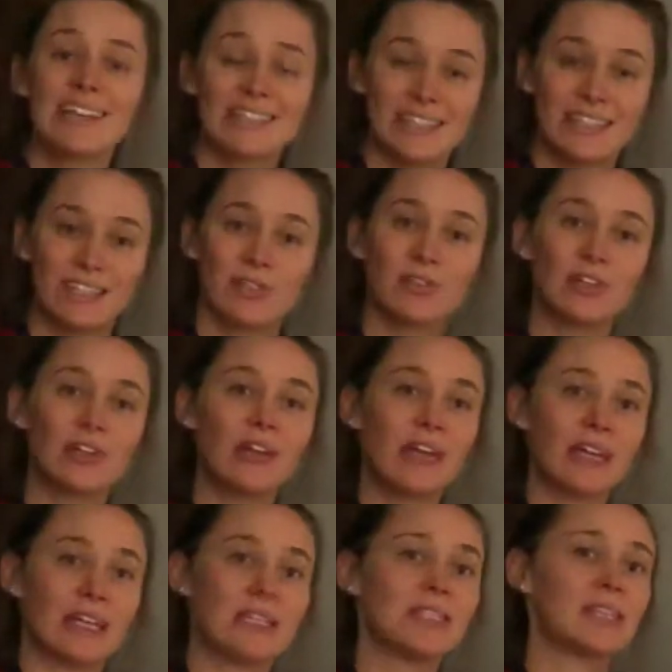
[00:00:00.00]
thanks for tuning
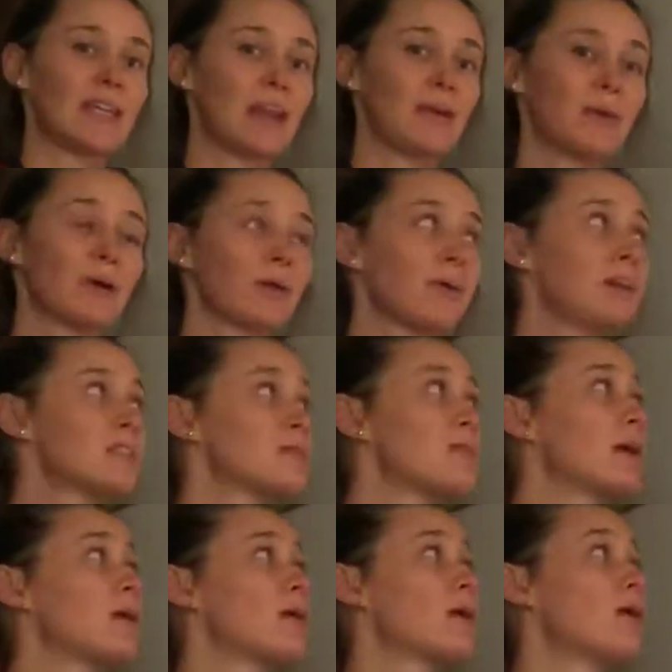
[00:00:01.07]
in. Today we're going to be
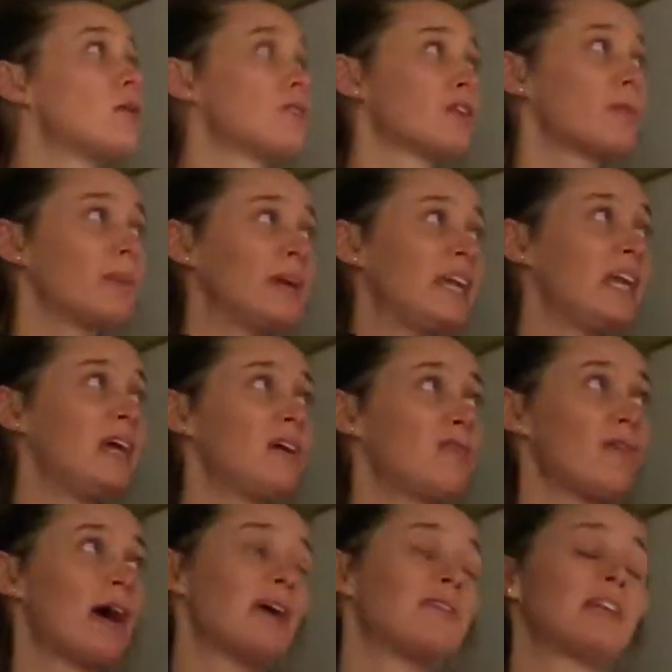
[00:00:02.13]
going over
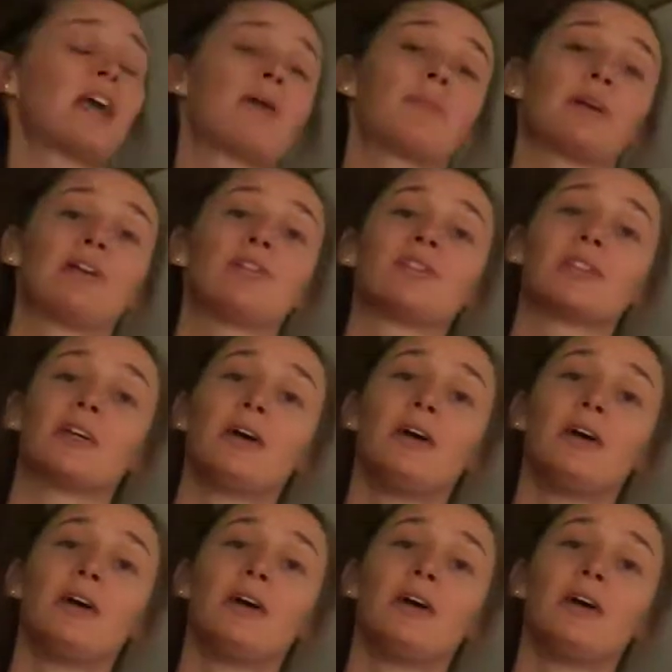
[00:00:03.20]
Pde-5 inhibitors.